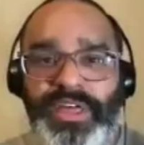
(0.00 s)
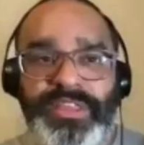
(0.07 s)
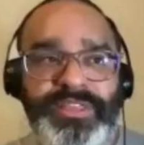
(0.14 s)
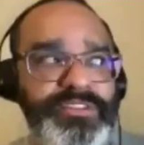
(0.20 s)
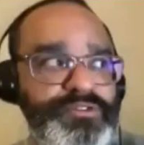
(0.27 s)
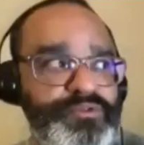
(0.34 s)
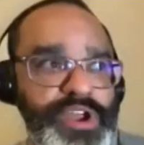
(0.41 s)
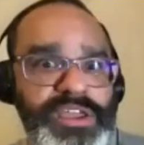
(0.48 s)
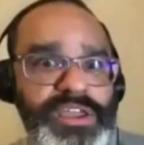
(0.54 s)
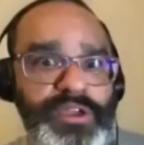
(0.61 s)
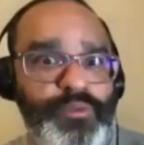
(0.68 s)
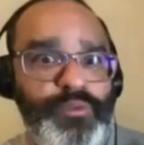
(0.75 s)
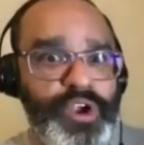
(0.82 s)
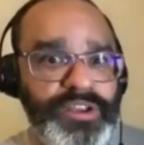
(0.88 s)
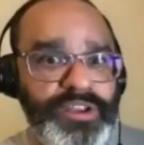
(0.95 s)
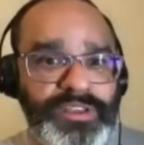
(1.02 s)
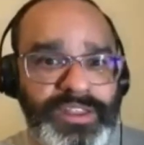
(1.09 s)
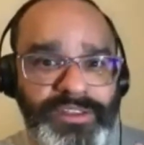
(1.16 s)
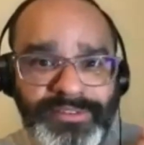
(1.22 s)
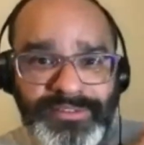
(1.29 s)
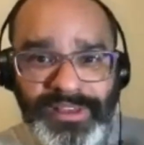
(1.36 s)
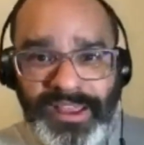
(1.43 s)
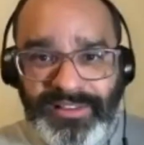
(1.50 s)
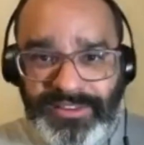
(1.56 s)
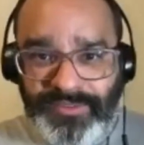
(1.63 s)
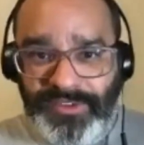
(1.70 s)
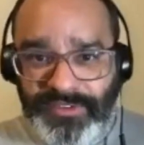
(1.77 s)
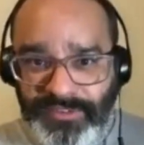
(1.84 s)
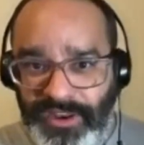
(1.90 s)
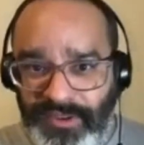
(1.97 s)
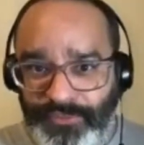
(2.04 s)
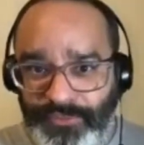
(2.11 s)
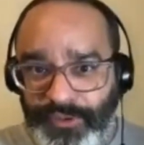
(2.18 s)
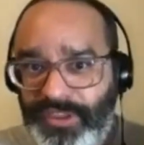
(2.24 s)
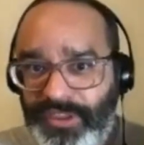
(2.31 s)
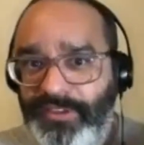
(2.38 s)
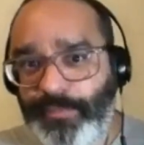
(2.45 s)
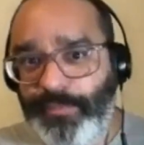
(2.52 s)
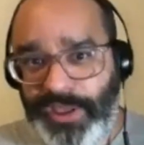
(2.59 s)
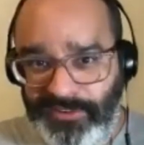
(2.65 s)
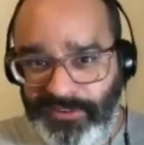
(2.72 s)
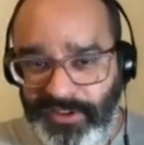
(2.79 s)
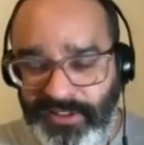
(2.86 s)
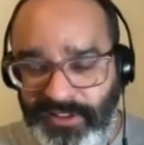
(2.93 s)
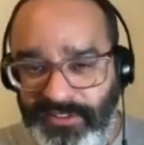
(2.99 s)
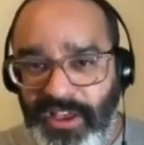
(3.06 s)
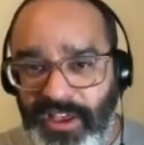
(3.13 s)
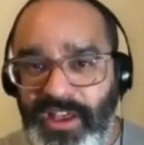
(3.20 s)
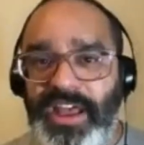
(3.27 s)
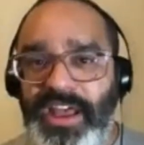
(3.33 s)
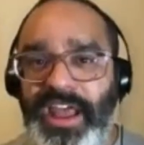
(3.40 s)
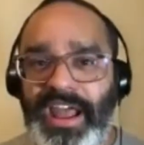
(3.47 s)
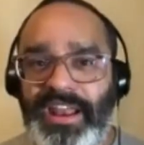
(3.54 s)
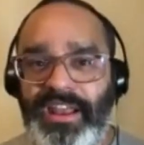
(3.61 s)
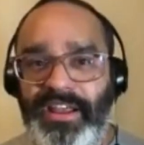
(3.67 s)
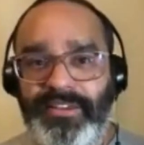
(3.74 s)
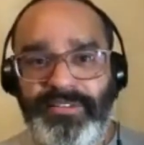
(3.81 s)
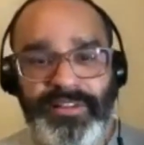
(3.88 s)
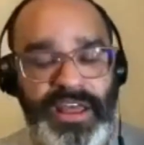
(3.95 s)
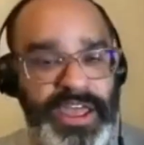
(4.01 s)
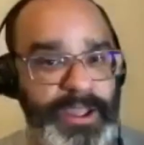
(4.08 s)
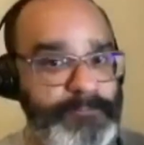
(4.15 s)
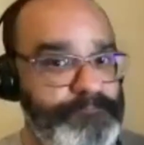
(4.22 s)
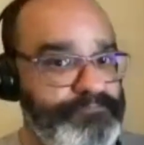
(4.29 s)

this Reiki worked in the scientific study for these patients. And it's like,